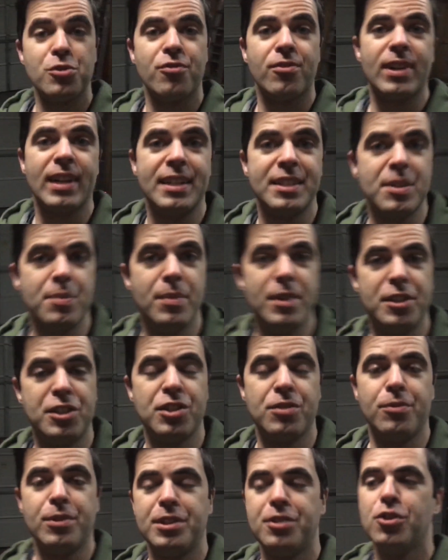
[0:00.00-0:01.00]
Just forgot to
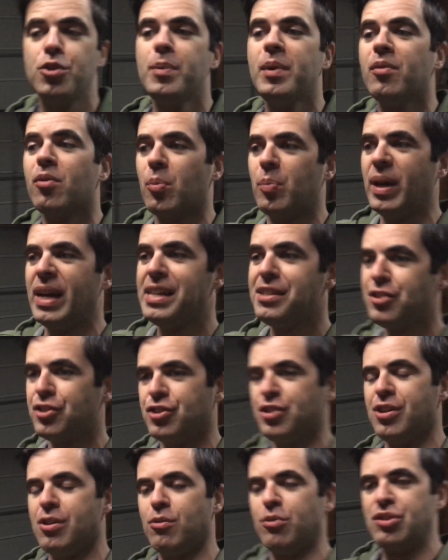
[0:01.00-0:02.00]
mention when Noomi Rapace
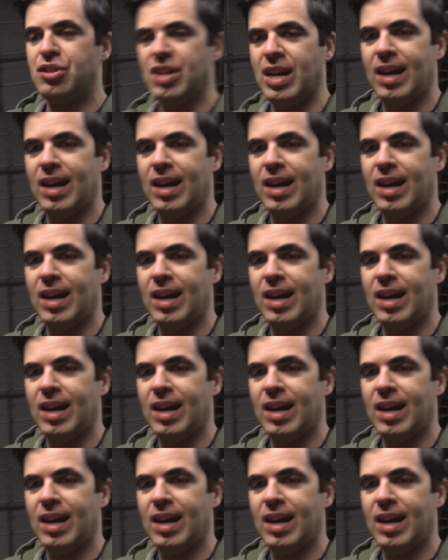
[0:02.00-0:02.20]
shows